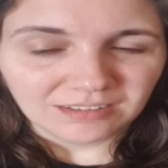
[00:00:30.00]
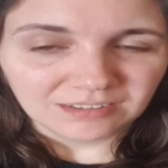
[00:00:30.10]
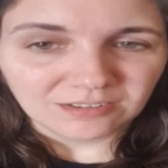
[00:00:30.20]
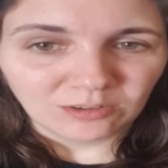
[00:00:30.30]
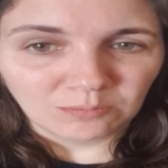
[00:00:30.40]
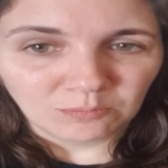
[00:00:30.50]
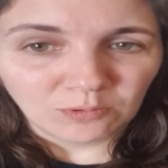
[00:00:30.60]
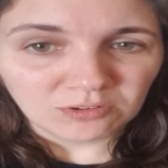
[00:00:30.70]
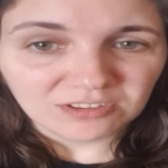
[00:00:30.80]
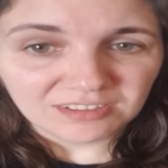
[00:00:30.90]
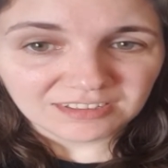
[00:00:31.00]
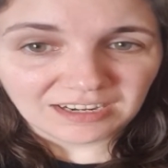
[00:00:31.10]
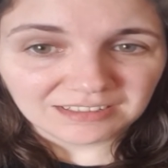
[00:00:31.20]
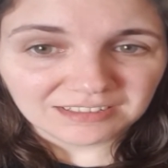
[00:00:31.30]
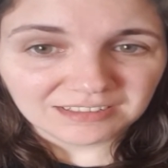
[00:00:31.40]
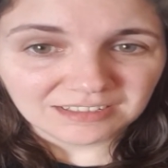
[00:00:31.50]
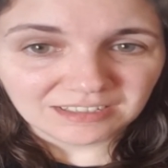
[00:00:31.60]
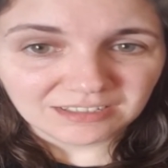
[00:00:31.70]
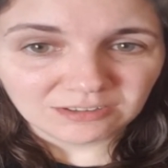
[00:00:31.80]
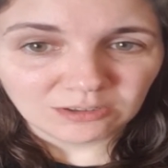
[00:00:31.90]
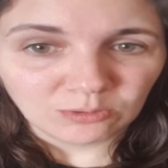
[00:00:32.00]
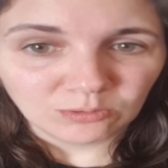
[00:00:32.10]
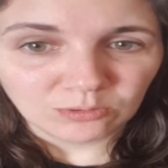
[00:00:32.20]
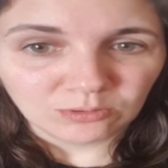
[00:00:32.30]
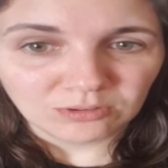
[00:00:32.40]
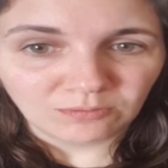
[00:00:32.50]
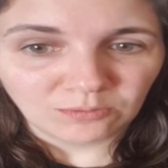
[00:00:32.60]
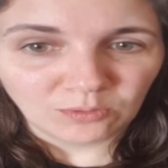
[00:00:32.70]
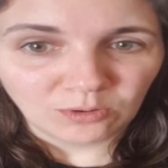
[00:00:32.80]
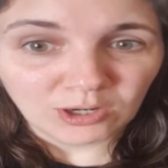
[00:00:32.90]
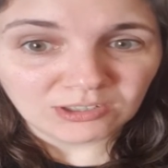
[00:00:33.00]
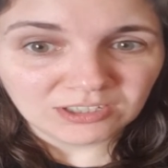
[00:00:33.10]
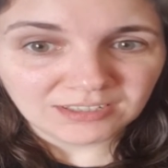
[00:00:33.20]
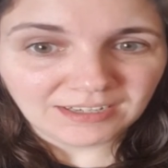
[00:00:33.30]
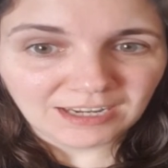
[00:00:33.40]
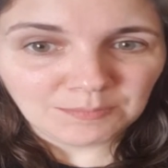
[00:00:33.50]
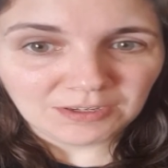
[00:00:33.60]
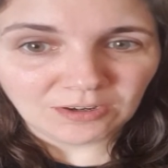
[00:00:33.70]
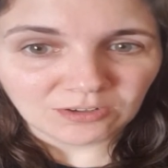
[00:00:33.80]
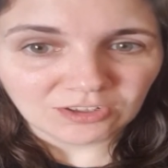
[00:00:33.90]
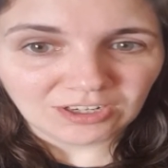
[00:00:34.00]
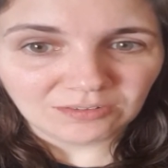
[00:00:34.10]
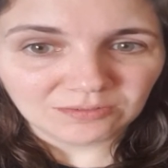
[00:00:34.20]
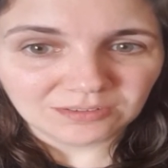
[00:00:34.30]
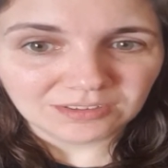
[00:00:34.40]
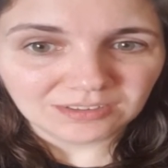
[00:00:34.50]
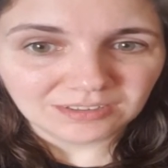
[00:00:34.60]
some words and sentences to use for describing ourselves.